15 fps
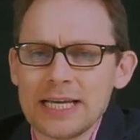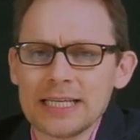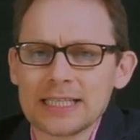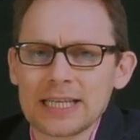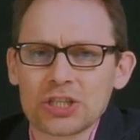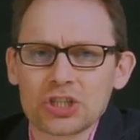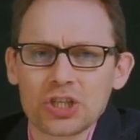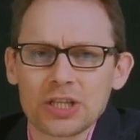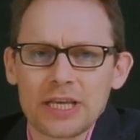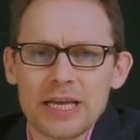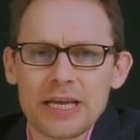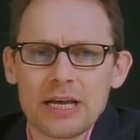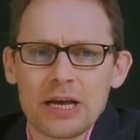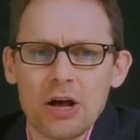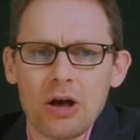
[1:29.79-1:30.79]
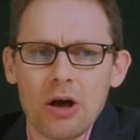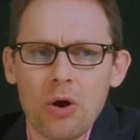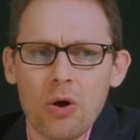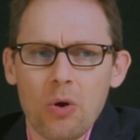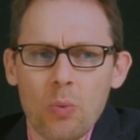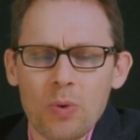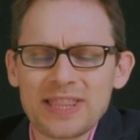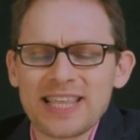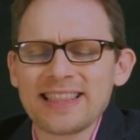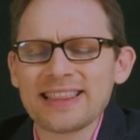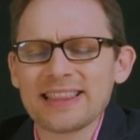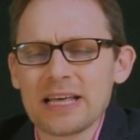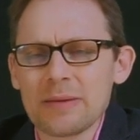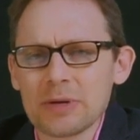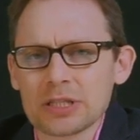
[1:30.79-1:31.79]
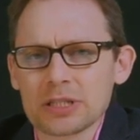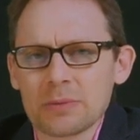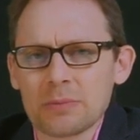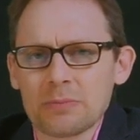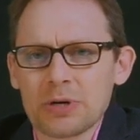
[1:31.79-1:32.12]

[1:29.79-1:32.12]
Essentially, within limits,